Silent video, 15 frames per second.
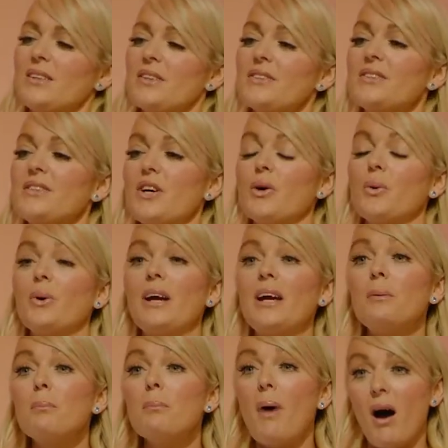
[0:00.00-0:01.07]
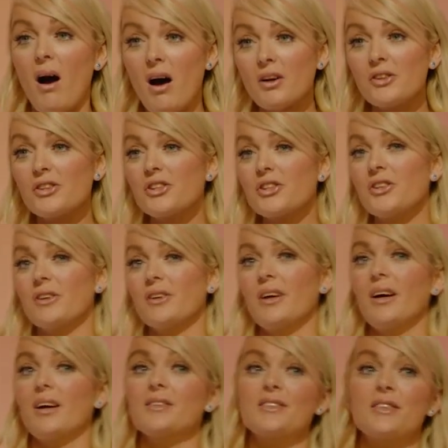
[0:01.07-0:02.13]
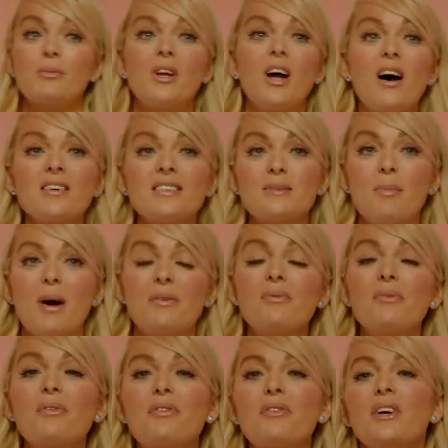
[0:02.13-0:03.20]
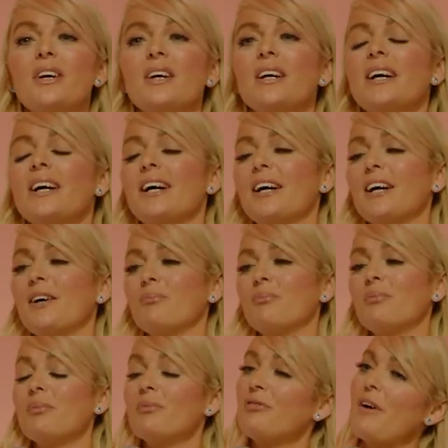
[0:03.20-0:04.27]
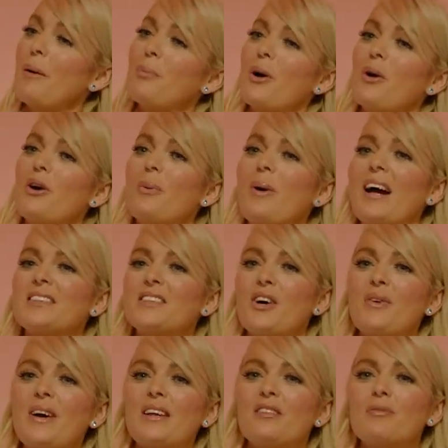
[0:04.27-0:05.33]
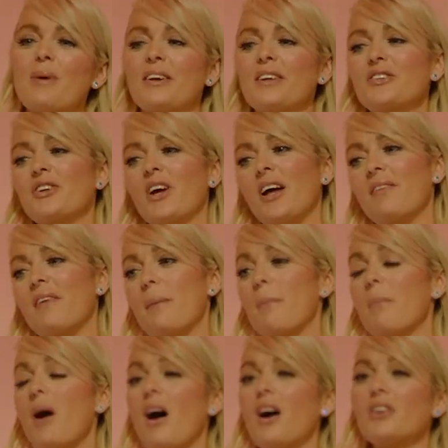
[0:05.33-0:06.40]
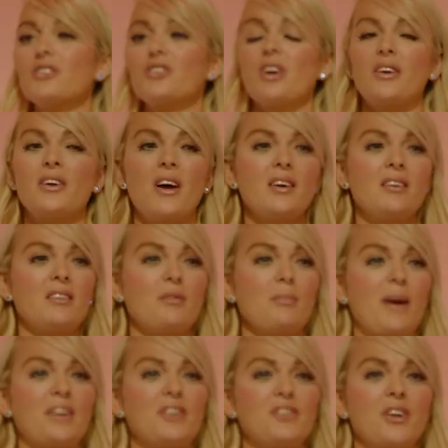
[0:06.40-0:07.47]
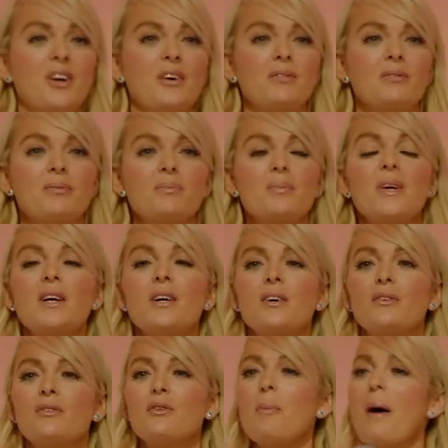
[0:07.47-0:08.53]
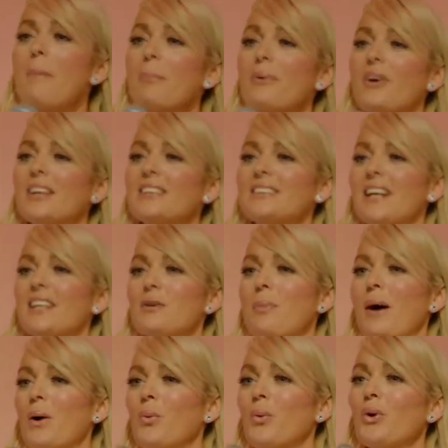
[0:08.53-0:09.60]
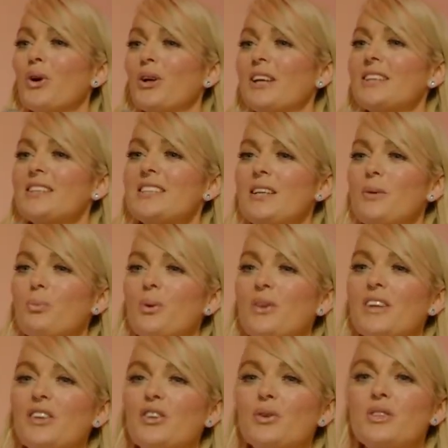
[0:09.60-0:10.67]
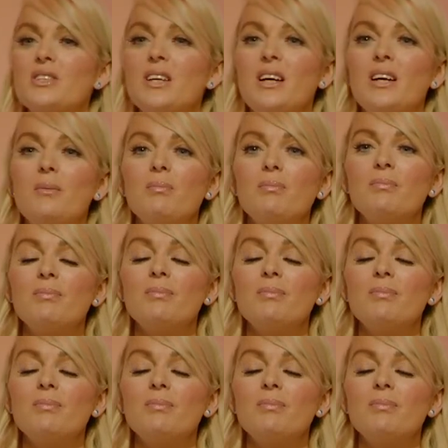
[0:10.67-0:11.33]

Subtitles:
So in March, so last month, February we had our 8th manager, and then March our 9th manager. Remember I said about working deep within your team?